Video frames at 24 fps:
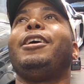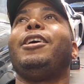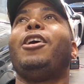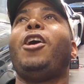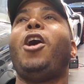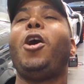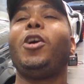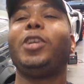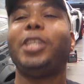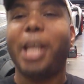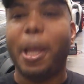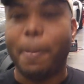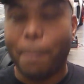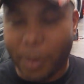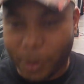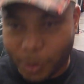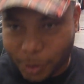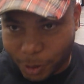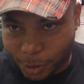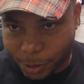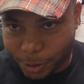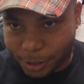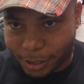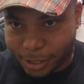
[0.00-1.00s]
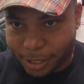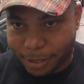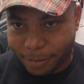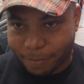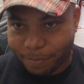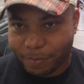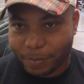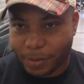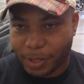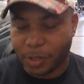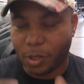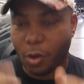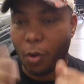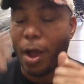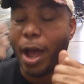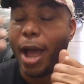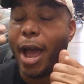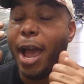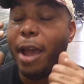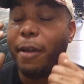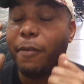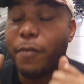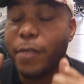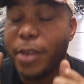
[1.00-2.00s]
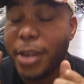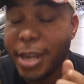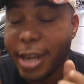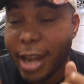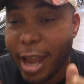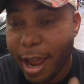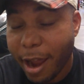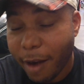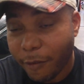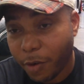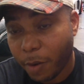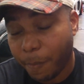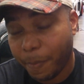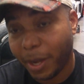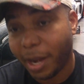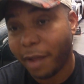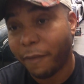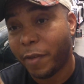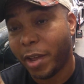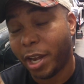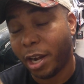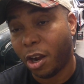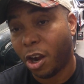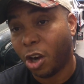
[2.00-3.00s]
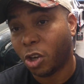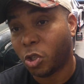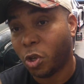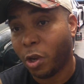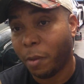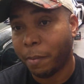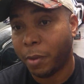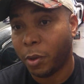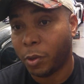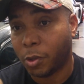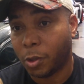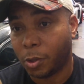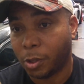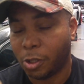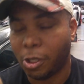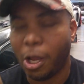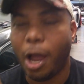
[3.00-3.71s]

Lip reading: Octane Boosters. So I've never been a fan of Octane Boosters,